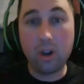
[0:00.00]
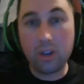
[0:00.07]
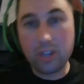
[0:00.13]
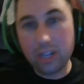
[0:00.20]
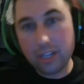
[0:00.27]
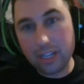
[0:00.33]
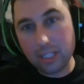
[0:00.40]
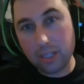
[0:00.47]
Oh,
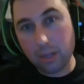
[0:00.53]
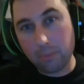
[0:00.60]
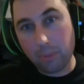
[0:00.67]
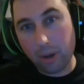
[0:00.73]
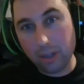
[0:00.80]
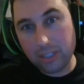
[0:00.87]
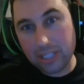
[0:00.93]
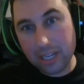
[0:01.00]
you got a nice little
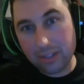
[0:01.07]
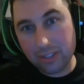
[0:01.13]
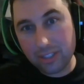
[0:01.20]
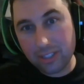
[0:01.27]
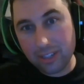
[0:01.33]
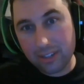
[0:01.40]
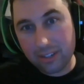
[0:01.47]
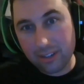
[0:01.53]
Punch Out
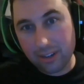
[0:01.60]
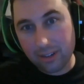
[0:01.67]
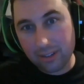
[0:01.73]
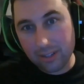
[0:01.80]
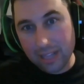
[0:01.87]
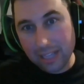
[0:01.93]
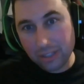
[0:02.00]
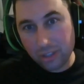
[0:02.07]

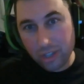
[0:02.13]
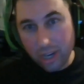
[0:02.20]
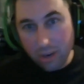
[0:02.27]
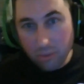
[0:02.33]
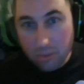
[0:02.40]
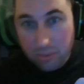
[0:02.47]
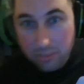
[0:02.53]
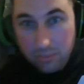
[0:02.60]
sticker. Glass
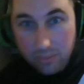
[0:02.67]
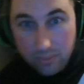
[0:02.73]
Joe?